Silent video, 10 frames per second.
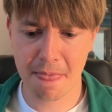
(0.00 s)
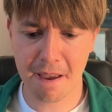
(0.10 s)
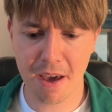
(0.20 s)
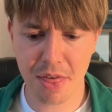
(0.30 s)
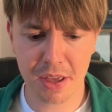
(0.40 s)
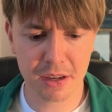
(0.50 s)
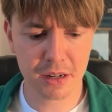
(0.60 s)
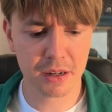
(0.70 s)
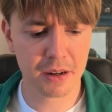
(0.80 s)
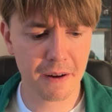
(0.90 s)
I think
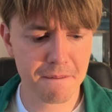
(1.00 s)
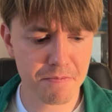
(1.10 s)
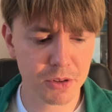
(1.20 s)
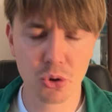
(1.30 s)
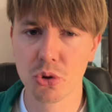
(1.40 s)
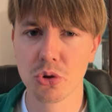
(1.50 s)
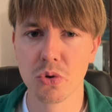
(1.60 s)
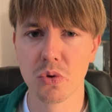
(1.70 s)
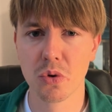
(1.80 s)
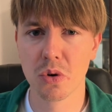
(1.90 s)
due
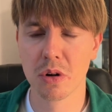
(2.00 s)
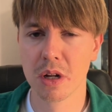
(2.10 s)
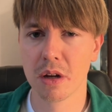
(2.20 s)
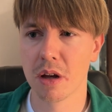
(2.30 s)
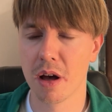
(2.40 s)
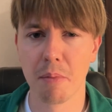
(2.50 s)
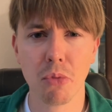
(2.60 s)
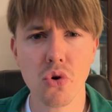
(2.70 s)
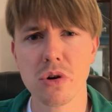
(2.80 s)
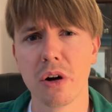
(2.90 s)
to
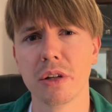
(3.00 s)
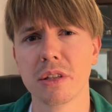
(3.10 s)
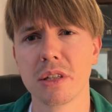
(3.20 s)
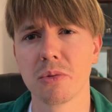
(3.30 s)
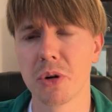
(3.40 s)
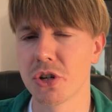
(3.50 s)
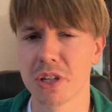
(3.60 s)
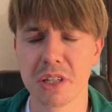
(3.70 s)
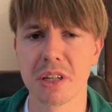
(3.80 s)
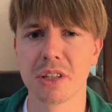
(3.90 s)
Buchholz, which is
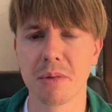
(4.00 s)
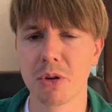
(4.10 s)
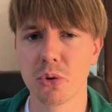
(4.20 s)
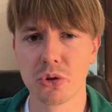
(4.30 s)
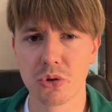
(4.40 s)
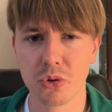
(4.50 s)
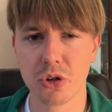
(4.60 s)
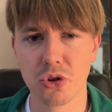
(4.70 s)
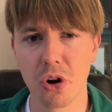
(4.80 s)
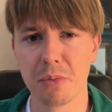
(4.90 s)
a system used to
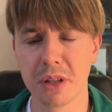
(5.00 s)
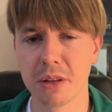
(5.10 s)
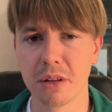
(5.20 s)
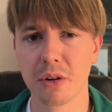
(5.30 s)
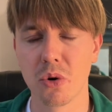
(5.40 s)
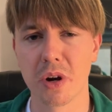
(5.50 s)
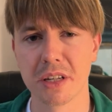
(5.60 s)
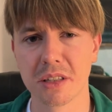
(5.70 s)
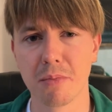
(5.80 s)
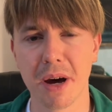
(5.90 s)
determine who
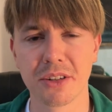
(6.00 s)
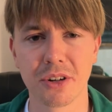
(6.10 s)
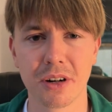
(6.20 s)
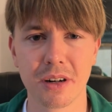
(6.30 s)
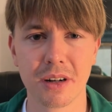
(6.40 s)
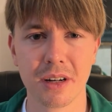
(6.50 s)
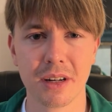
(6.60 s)
has the better